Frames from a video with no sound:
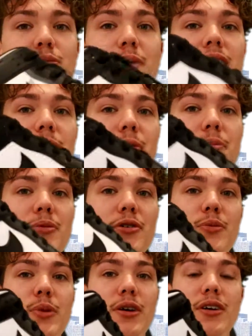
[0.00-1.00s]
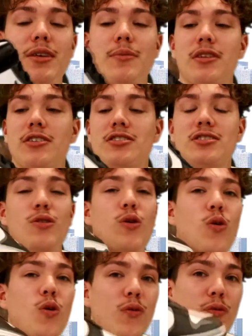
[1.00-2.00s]
many people are wearing them and they're just
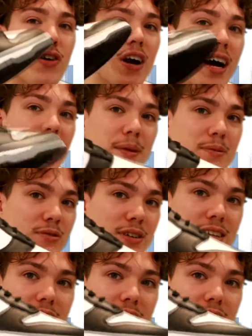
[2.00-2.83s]
overhyped right